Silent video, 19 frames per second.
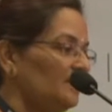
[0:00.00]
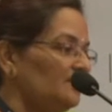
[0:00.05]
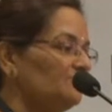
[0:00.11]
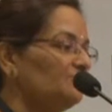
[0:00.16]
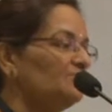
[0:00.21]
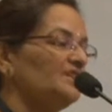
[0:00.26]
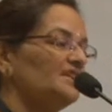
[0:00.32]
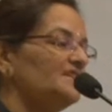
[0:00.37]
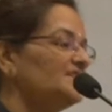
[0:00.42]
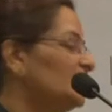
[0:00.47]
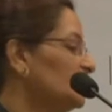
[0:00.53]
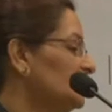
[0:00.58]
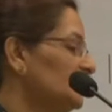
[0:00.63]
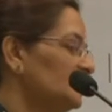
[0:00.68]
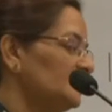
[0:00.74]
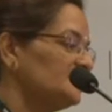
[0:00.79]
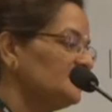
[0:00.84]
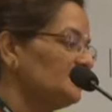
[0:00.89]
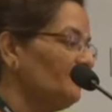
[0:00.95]
So these are
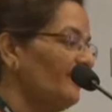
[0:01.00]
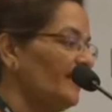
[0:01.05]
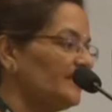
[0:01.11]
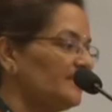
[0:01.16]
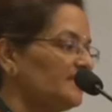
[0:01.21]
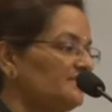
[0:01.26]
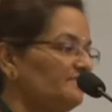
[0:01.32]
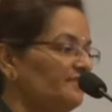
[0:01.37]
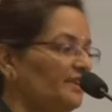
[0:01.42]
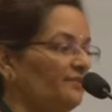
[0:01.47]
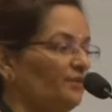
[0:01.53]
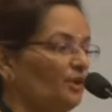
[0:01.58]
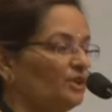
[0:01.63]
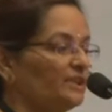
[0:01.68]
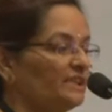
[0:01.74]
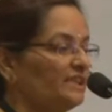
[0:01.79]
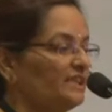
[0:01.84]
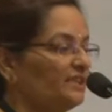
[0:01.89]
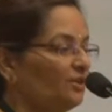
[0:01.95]
the risk factors we have
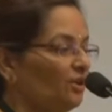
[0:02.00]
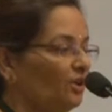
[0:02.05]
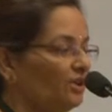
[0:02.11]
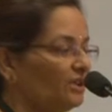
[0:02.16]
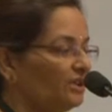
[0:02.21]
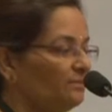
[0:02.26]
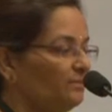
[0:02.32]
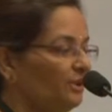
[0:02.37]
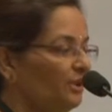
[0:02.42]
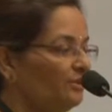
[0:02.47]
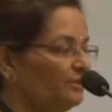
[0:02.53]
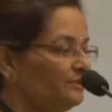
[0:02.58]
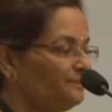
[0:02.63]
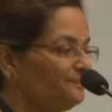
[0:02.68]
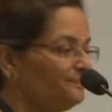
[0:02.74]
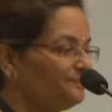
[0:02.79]
already talked about.